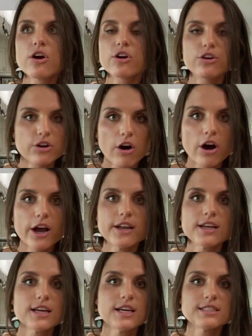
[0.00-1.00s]
gone,
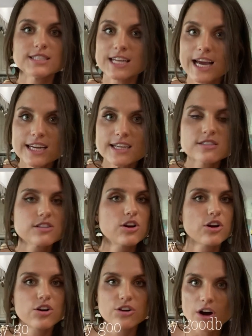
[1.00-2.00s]
tinnitus,
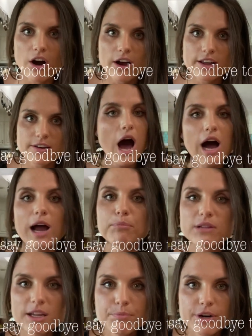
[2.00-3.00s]
gone. High
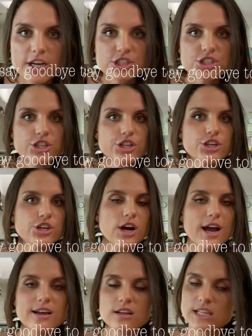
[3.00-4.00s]
blood pressure,
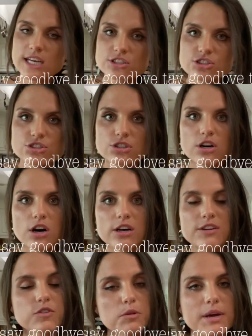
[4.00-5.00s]
high cholesterol,
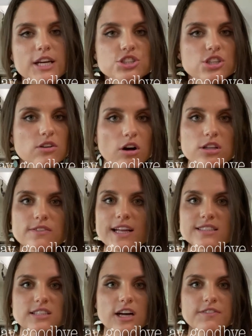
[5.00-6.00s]
inflammation, all of
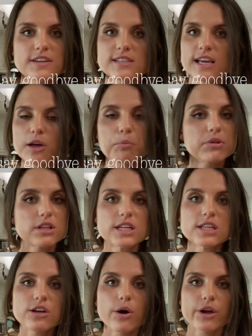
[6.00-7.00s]
that stuff is like
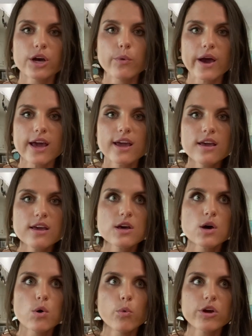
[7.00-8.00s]
completely going away
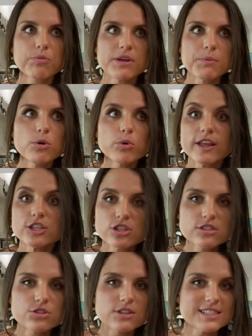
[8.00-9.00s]
with people when they
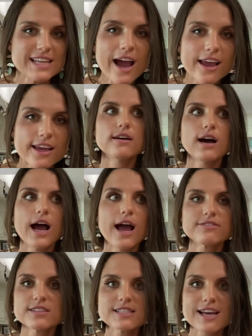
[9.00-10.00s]
just do this diet. I
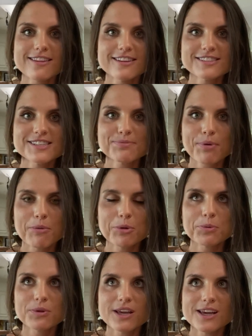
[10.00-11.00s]
have to say this is
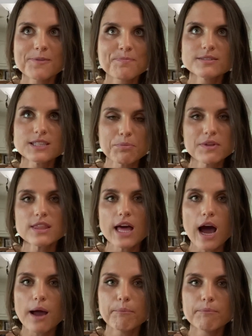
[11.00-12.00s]
probably something that
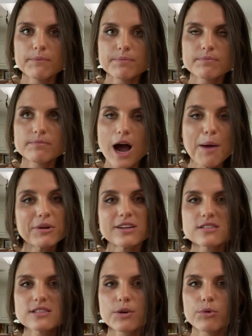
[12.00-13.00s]
I'm I'm going to
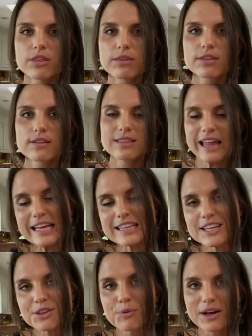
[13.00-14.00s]
stick with likely
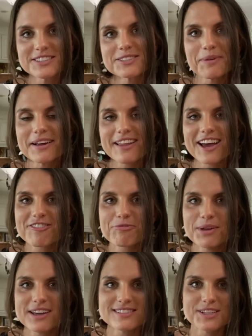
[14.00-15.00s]
the rest of my life
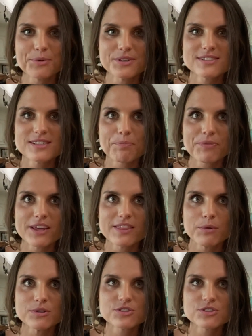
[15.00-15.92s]
because it was something that was